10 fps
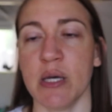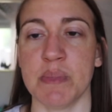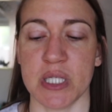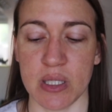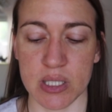
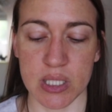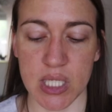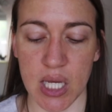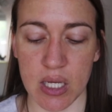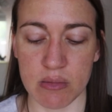lips, and this
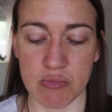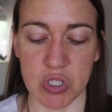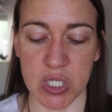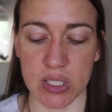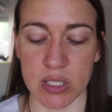
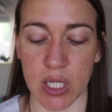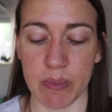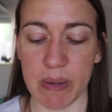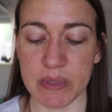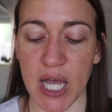contains things
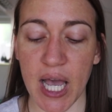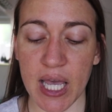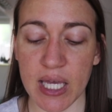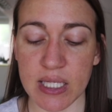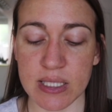like
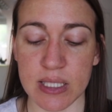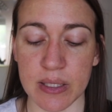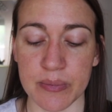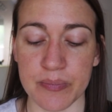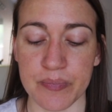peptides,
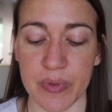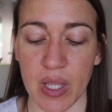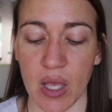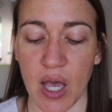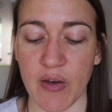and
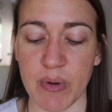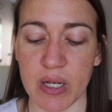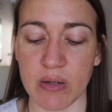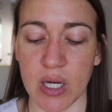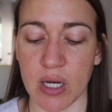I've
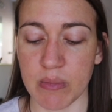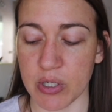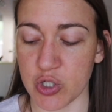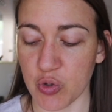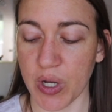been
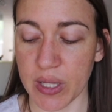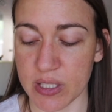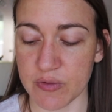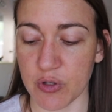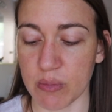enjoying
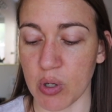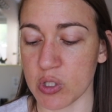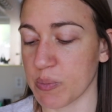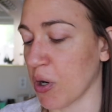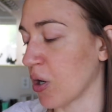this for the most